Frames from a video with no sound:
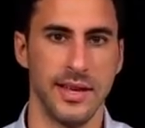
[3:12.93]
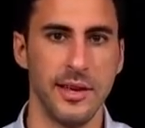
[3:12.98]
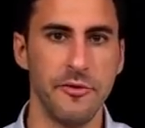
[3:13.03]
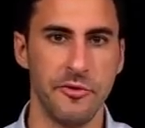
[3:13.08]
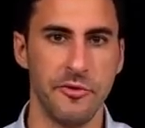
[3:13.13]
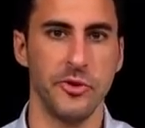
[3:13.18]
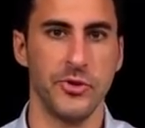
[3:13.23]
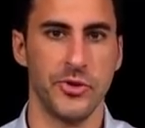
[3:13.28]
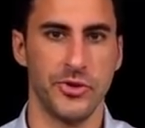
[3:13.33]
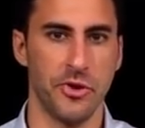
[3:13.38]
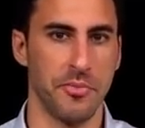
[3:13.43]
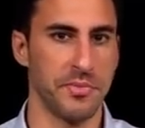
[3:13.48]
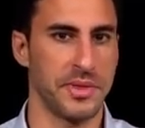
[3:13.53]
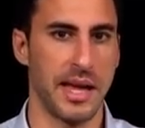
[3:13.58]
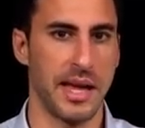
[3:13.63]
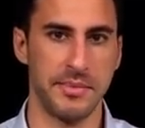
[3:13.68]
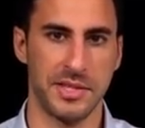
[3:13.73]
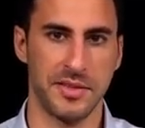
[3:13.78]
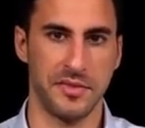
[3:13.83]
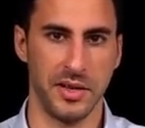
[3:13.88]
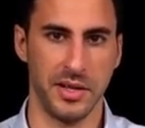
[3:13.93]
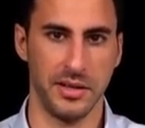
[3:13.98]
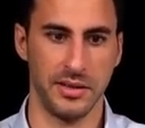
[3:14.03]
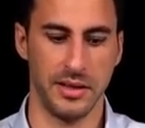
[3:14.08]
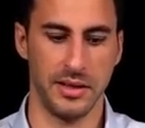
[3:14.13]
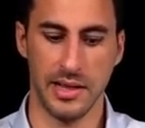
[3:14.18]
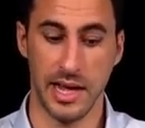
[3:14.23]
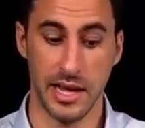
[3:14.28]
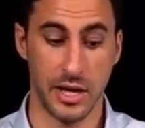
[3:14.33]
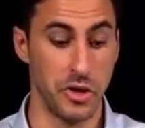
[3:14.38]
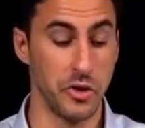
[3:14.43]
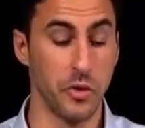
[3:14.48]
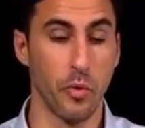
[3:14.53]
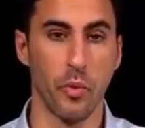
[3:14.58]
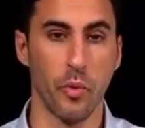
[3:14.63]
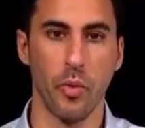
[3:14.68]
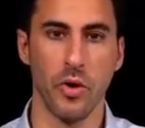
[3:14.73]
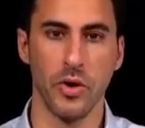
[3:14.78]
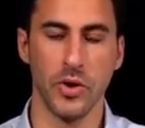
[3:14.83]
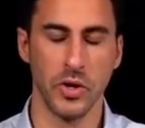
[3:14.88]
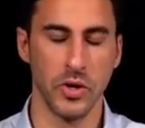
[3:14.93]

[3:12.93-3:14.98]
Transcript: If you sometimes feel like you're